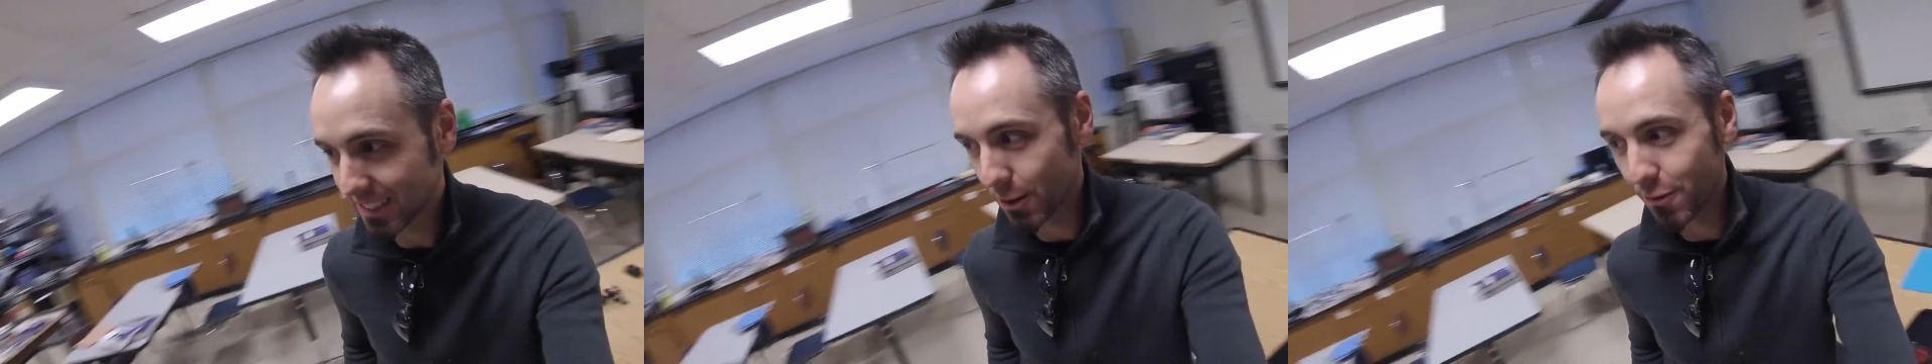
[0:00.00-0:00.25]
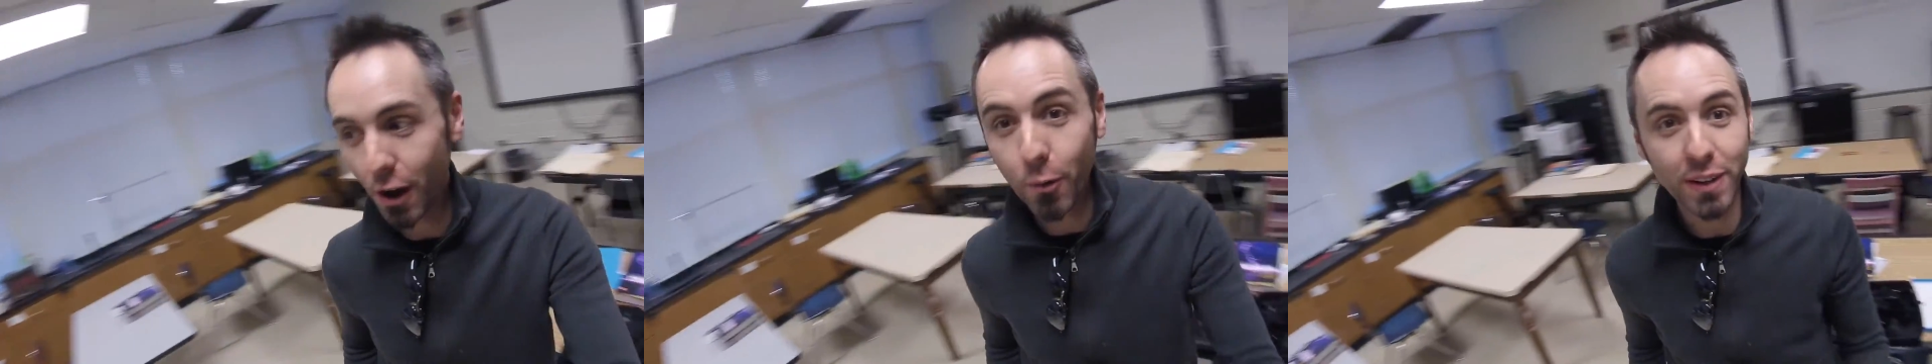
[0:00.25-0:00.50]
So
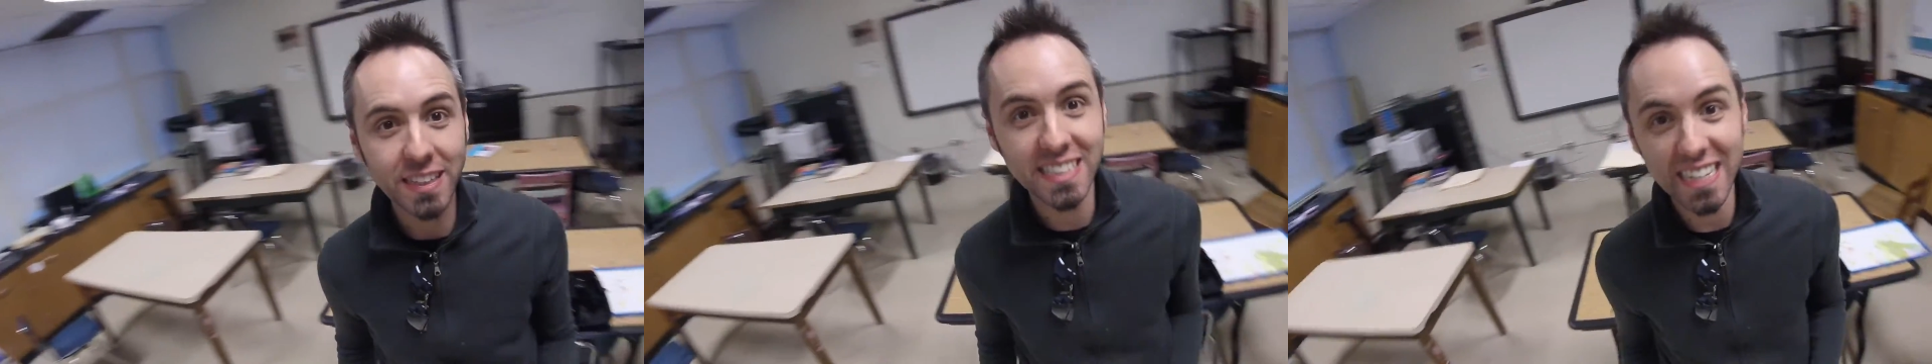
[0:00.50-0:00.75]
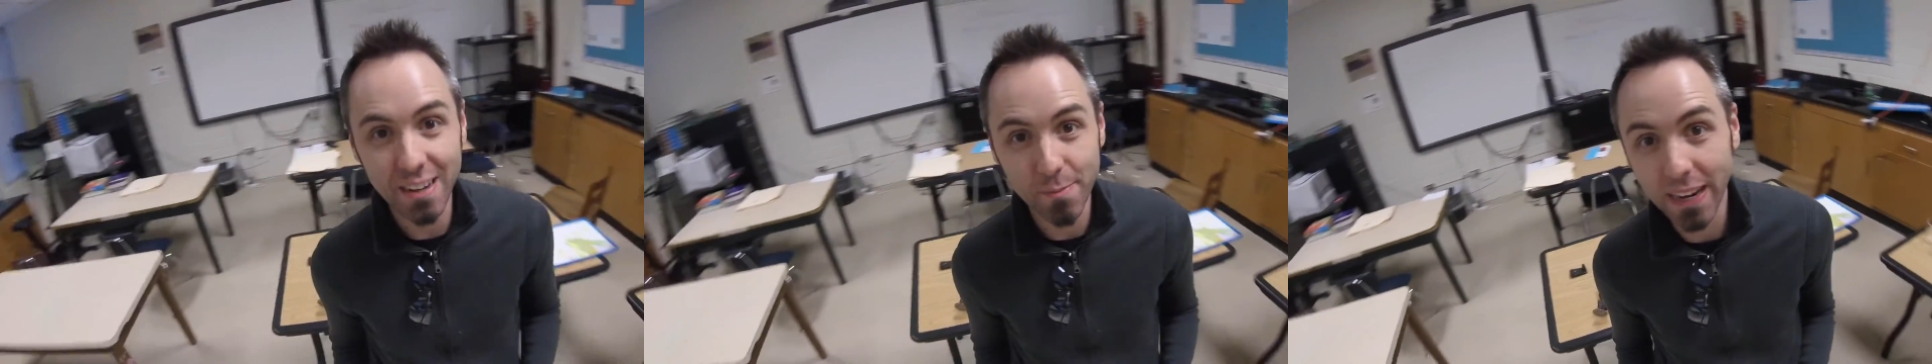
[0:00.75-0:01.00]
if y'all want to
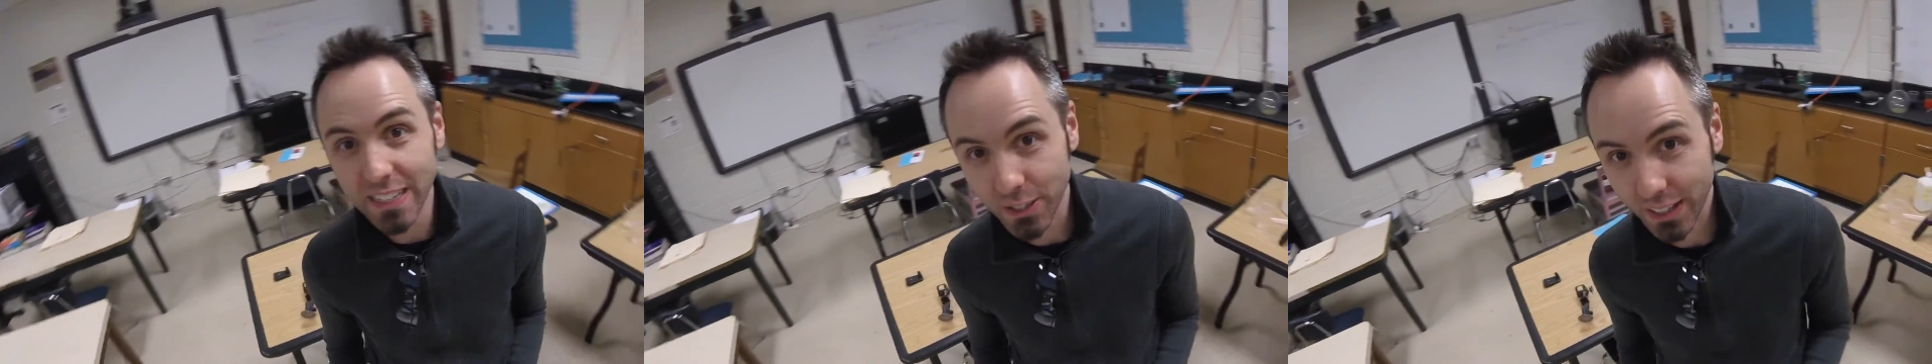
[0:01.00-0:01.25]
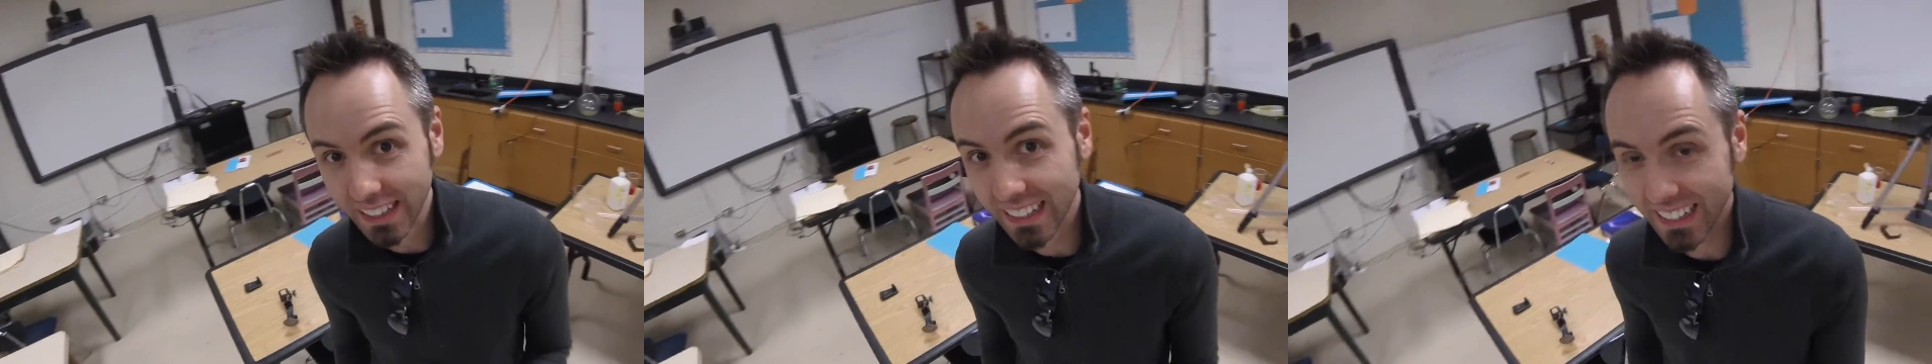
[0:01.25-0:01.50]
see it, make sure
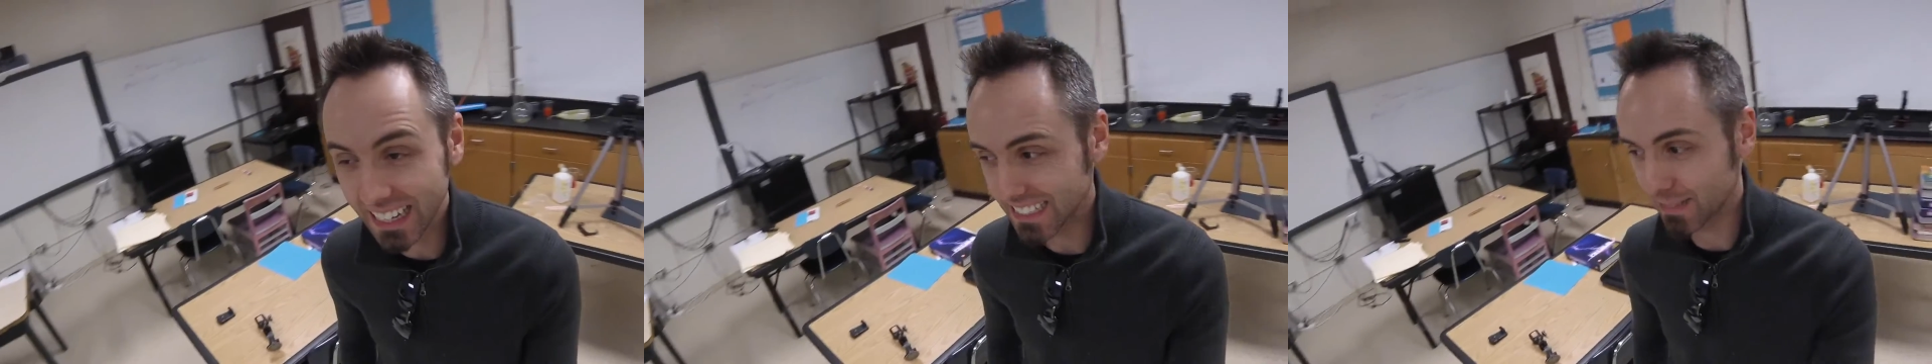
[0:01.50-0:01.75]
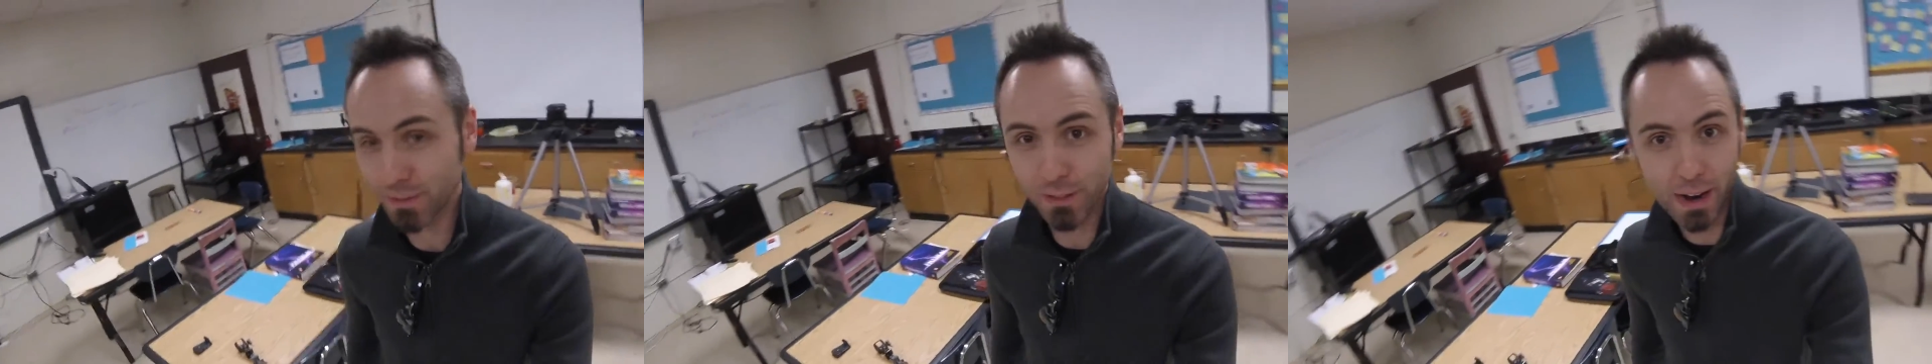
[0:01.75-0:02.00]
to click that
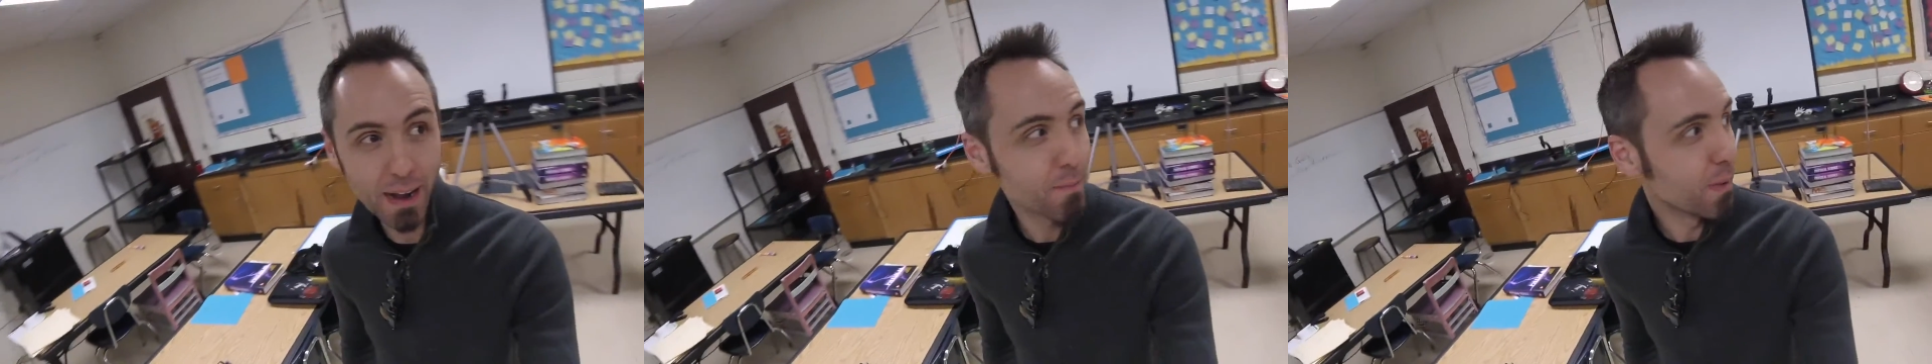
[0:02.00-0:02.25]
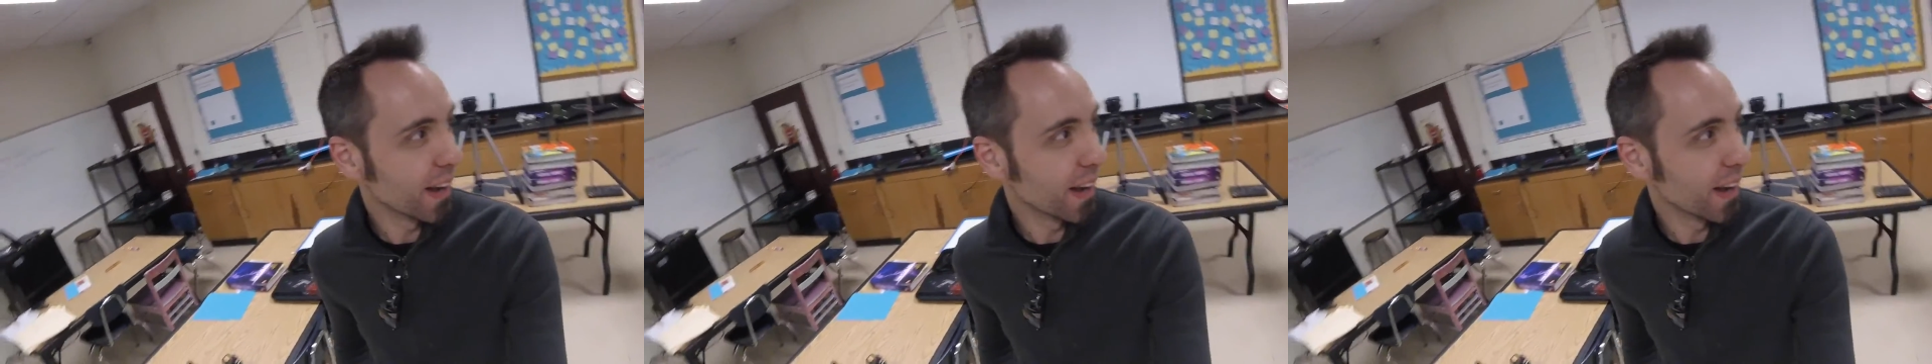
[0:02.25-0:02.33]
subscribe